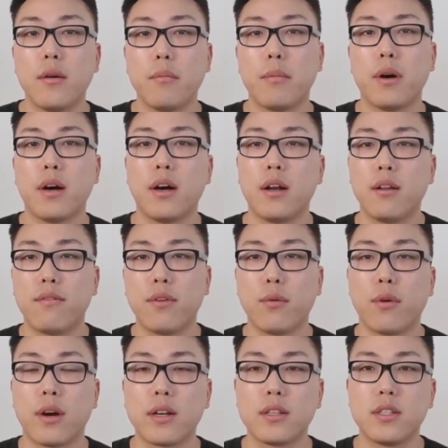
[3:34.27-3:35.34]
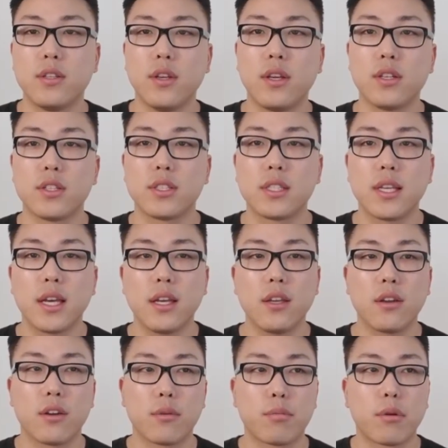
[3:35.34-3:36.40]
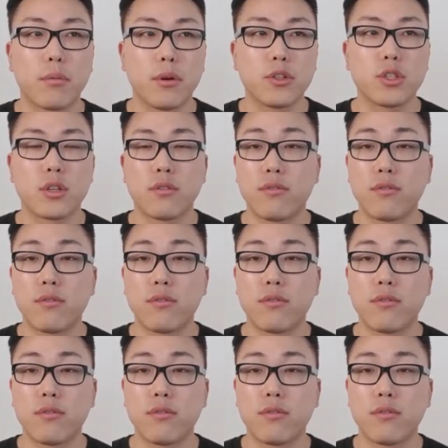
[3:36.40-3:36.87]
But if you wanted to, you can just get your promotion